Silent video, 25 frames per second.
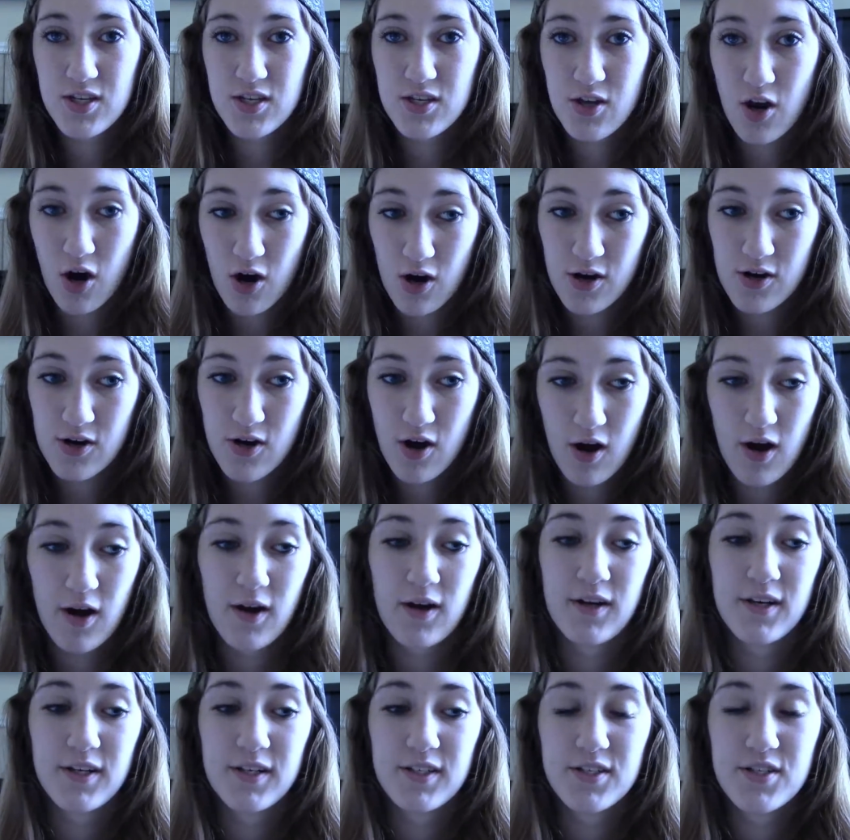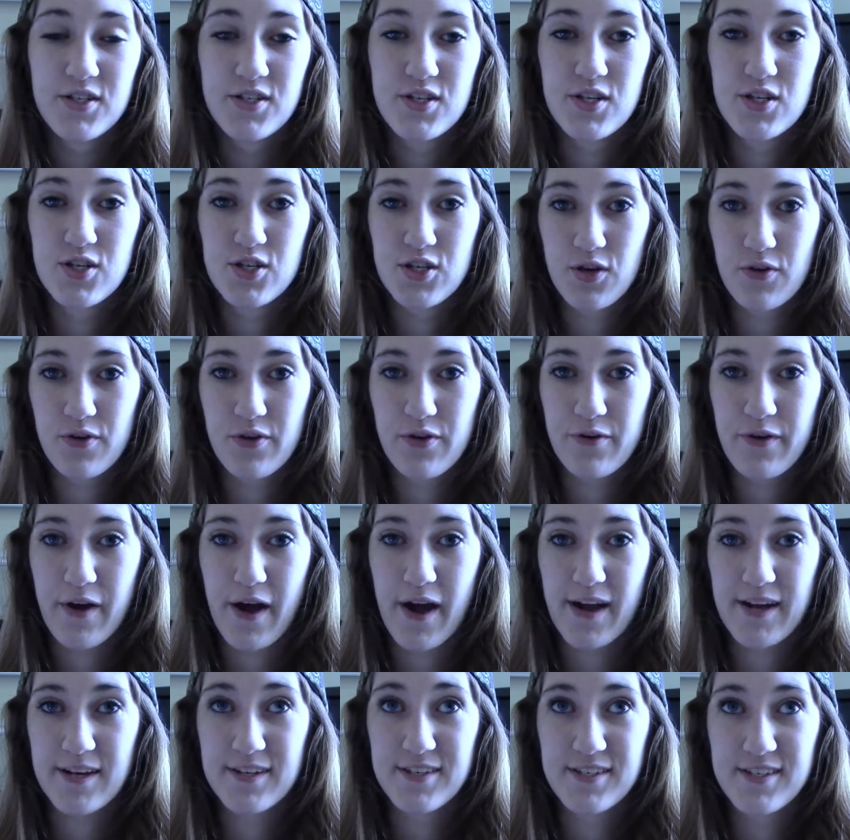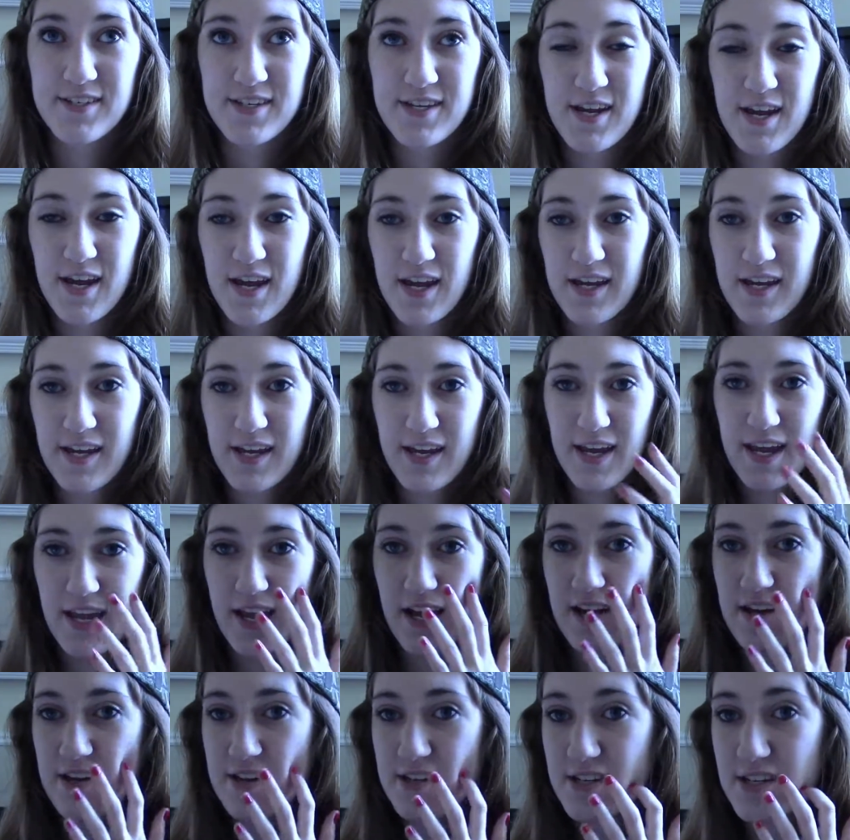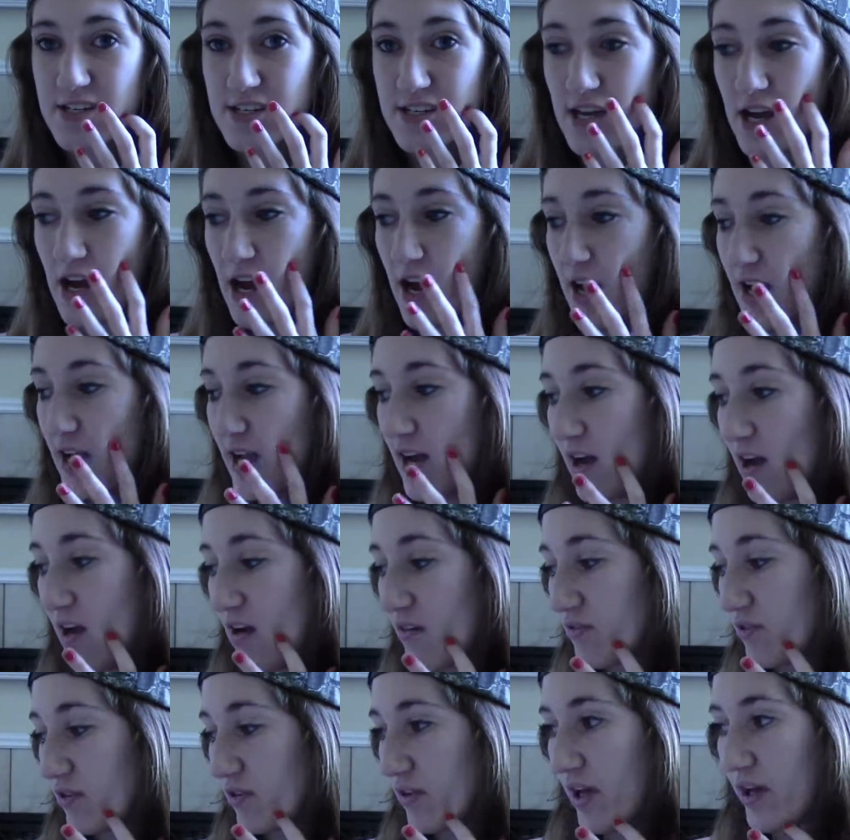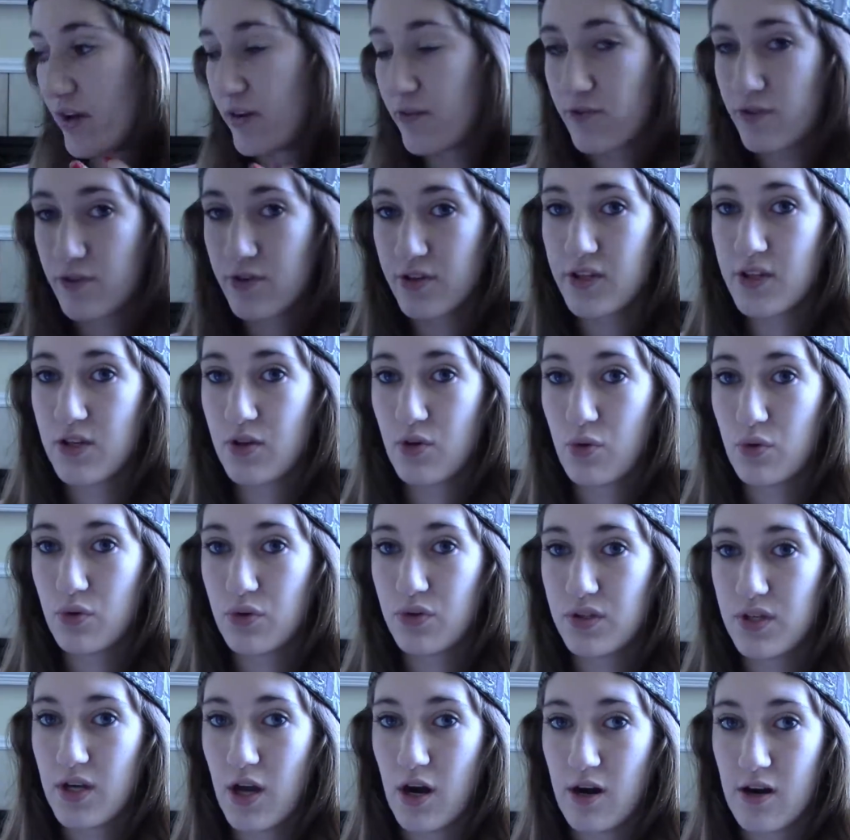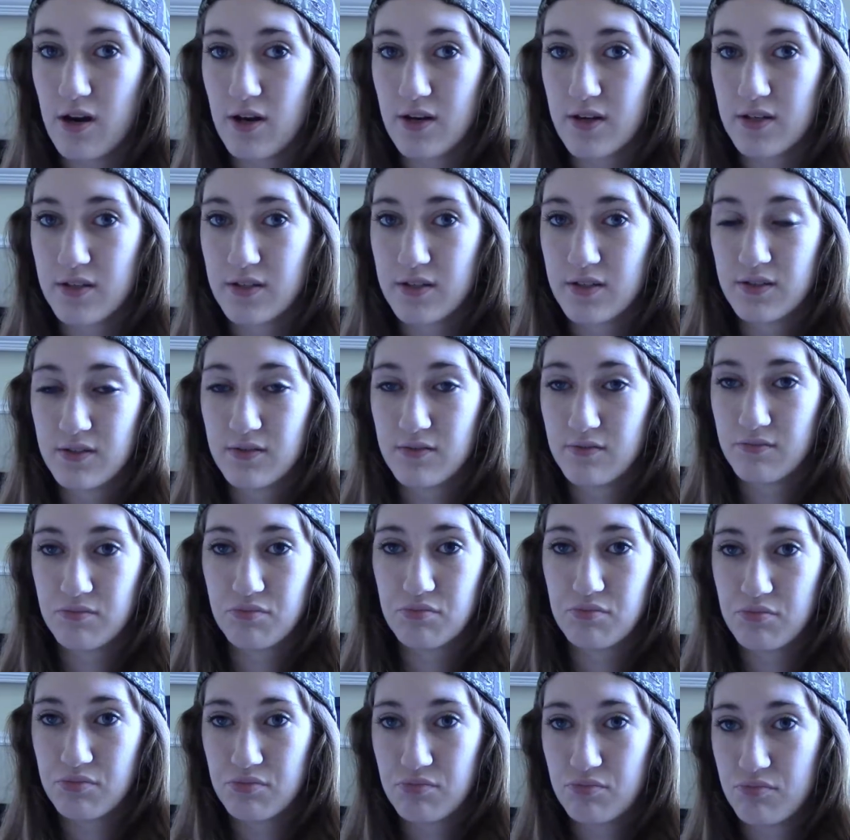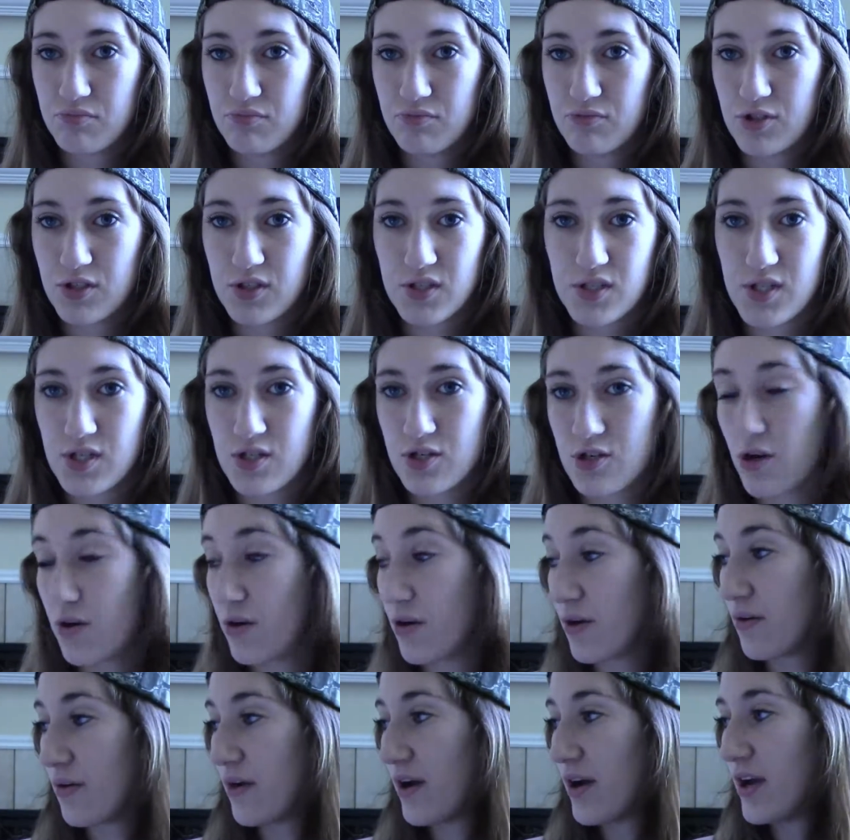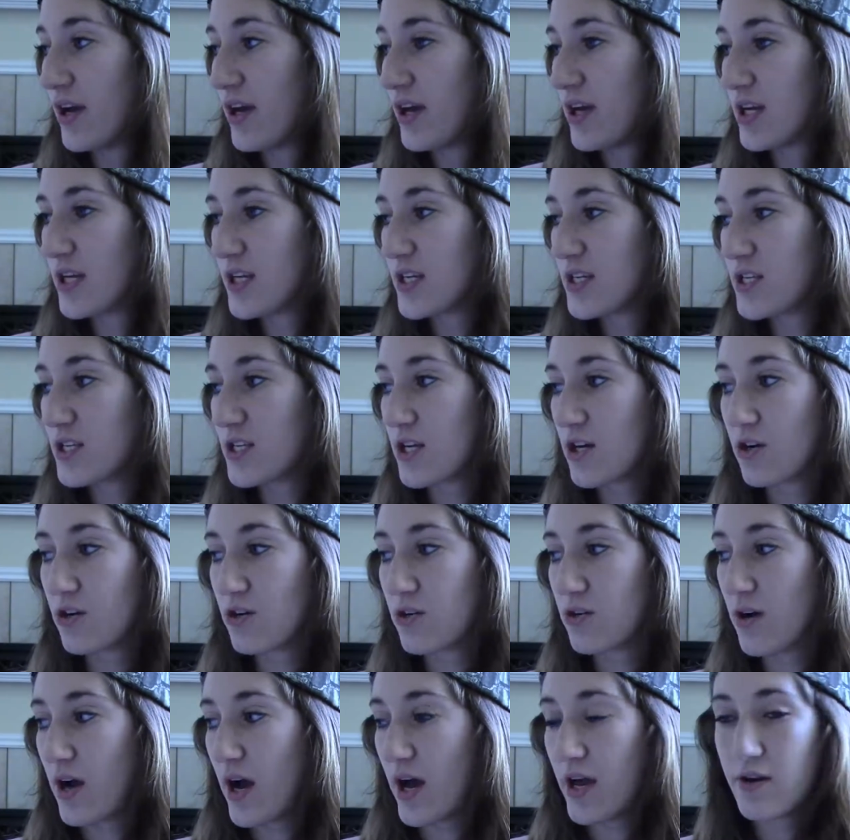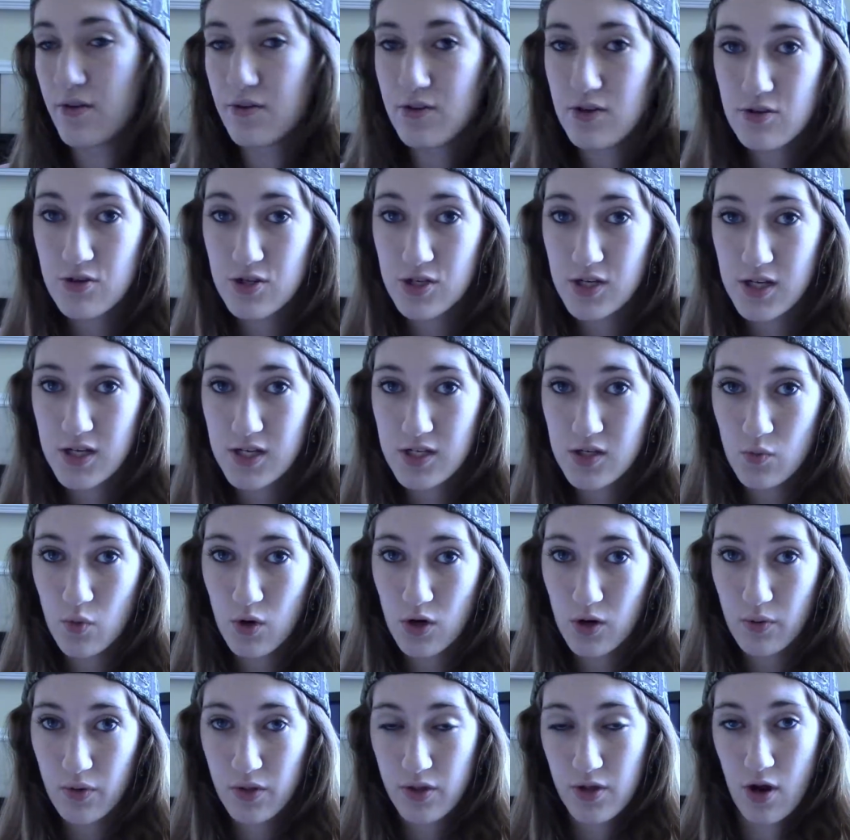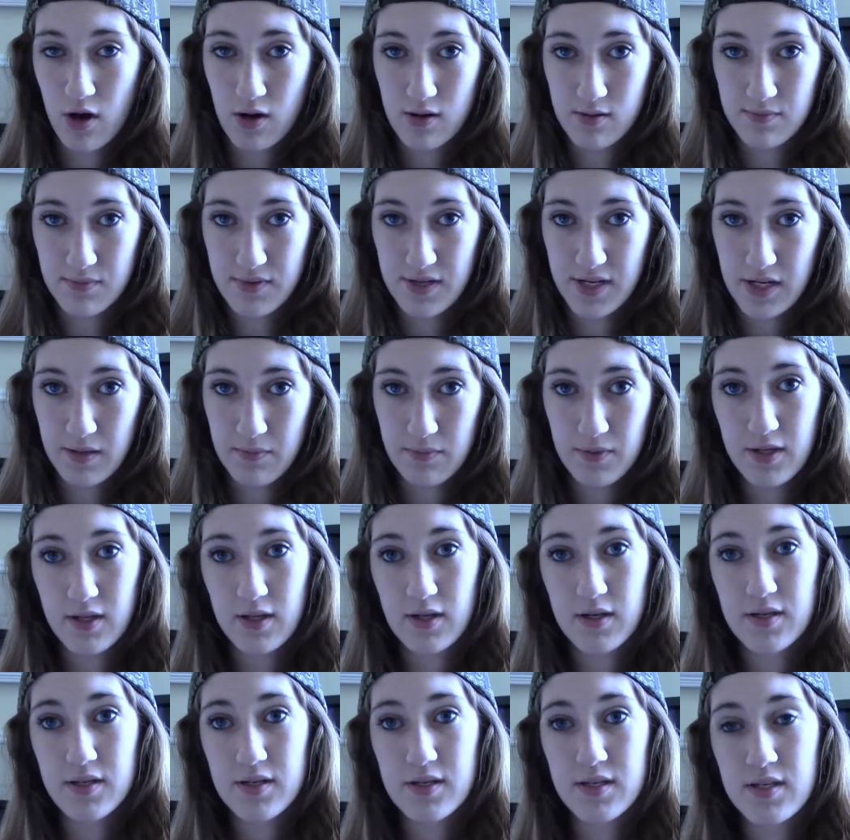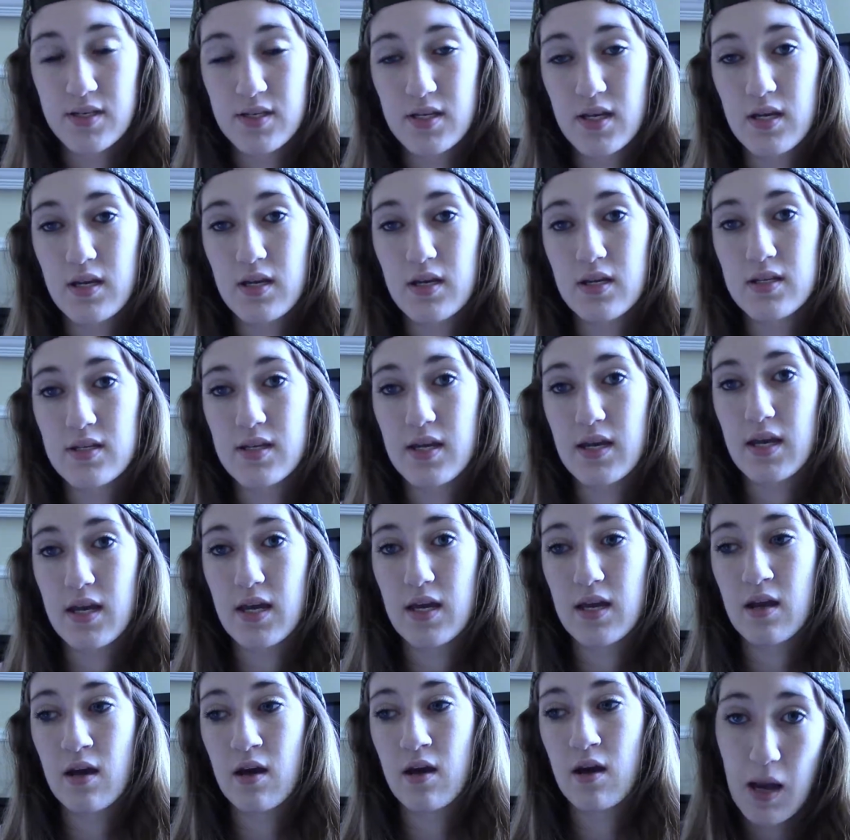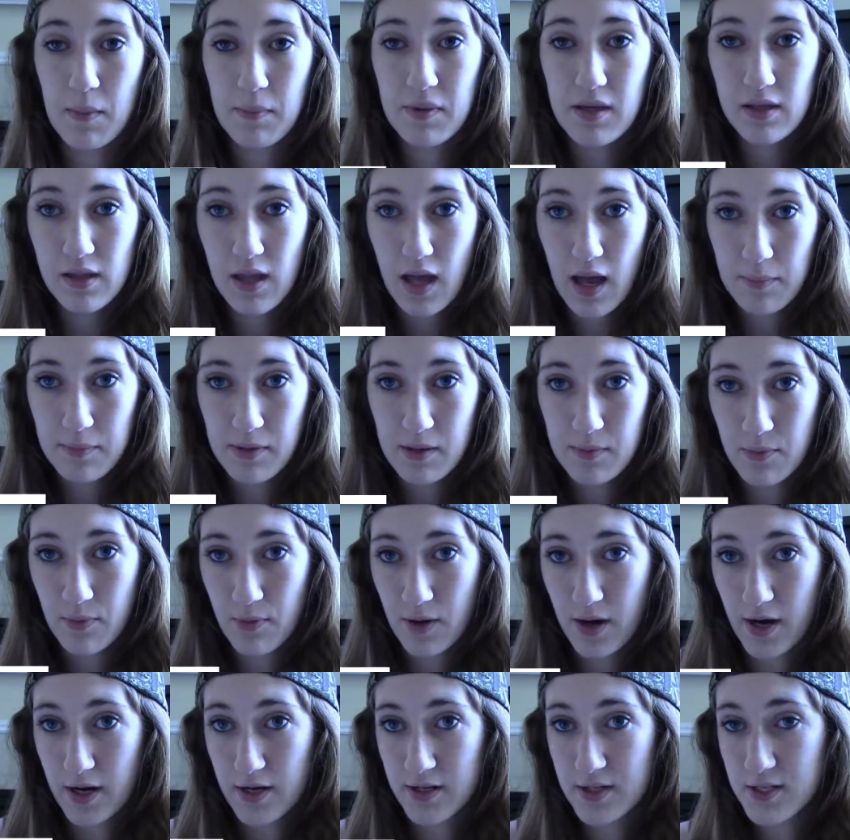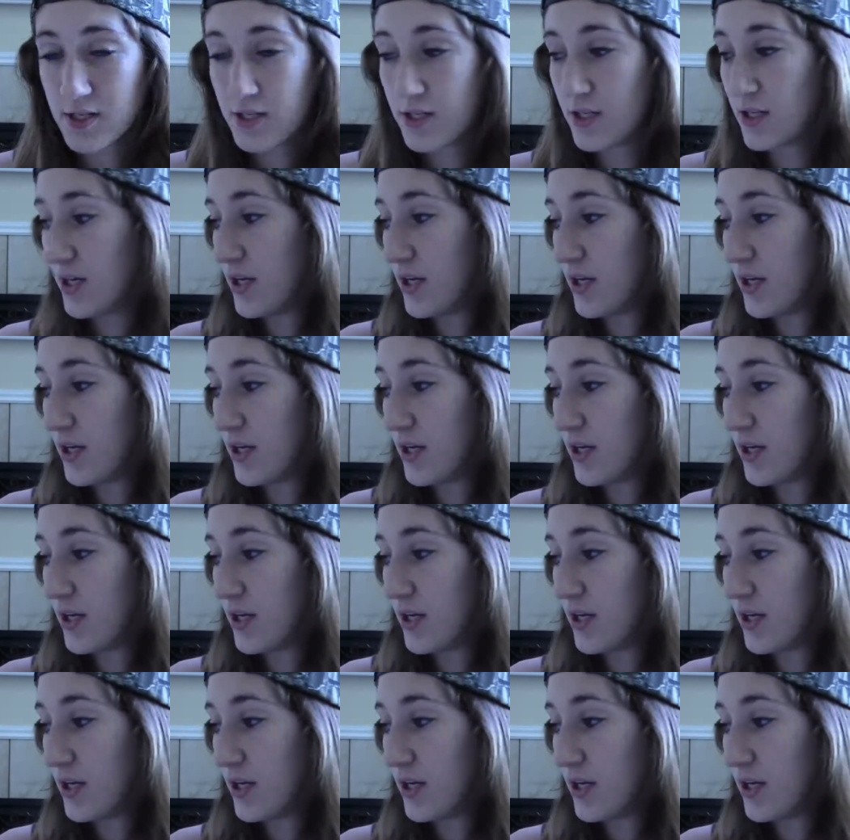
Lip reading: yarn haul to show you guys. And I have a lot of really cool yarn just to show you. So I don't usually get to work with YarnBee because it is a Hobby Lobby brand,